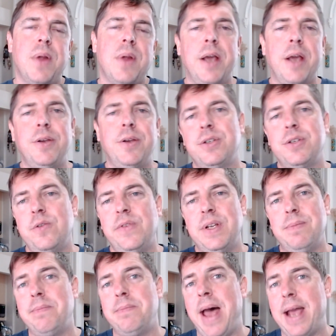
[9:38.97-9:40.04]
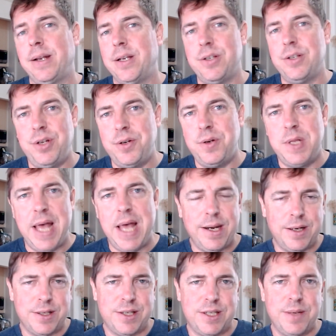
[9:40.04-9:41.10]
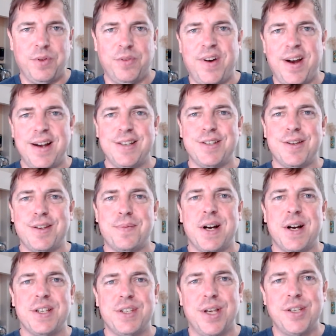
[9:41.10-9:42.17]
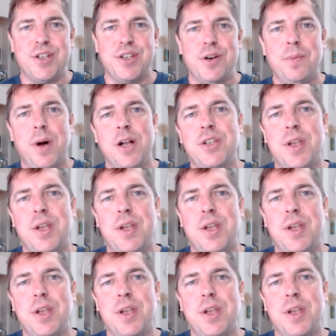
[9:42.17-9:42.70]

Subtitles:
I use sous vide magnets to do that. It simplifies the process so much.